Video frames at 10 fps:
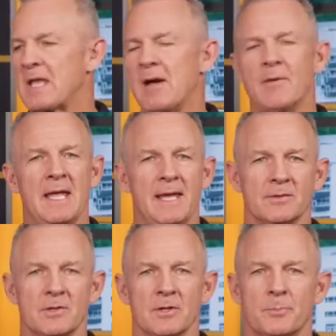how he
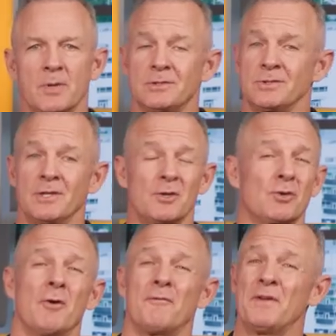handled all the pressure, and to
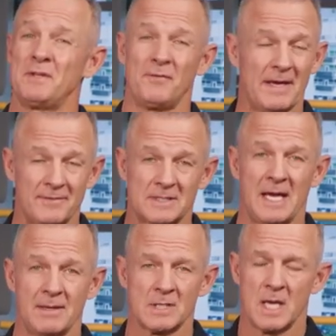throw it 55
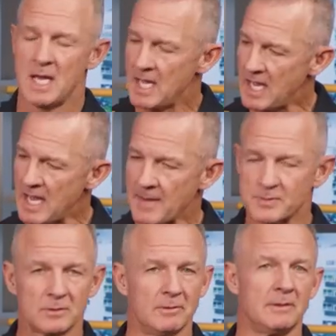times,
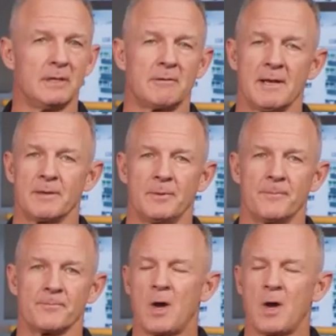absolutely incredible.